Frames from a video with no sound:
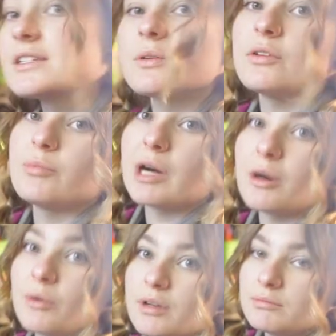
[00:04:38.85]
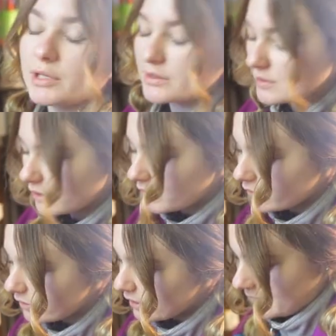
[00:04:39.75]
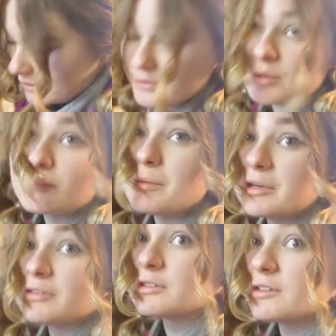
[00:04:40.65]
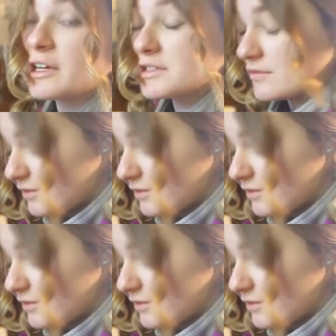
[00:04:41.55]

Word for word: I would have bought one months ago. It's one of my big regrets of